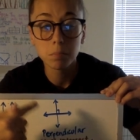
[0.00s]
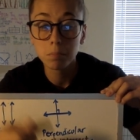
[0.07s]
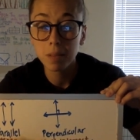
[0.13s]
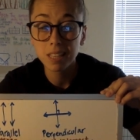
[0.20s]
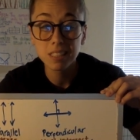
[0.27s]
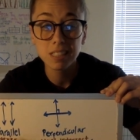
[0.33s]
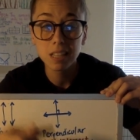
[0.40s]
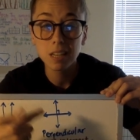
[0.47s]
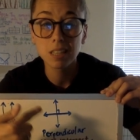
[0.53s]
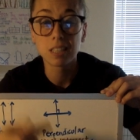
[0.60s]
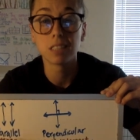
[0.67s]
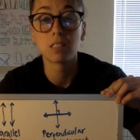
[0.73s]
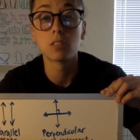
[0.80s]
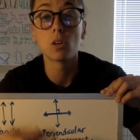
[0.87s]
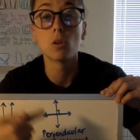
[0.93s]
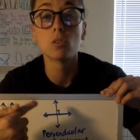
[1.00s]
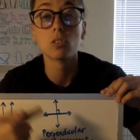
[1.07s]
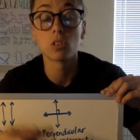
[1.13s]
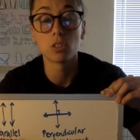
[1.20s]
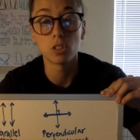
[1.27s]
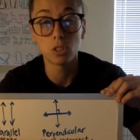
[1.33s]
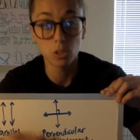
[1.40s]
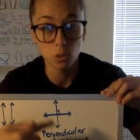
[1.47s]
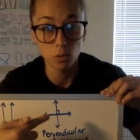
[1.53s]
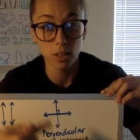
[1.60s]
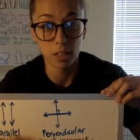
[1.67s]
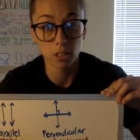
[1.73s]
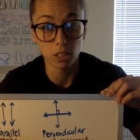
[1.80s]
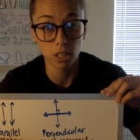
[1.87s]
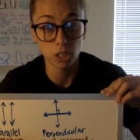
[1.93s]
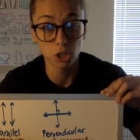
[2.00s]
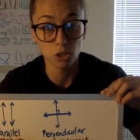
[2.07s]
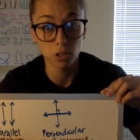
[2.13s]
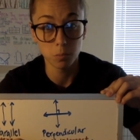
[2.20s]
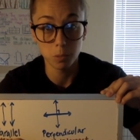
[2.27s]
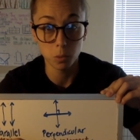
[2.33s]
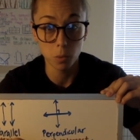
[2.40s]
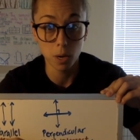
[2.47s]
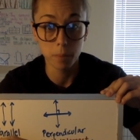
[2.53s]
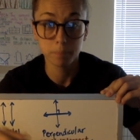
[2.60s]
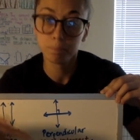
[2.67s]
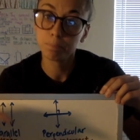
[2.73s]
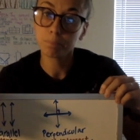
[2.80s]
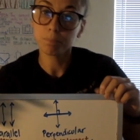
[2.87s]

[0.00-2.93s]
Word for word: messed up because those are the two that are going to trip you up.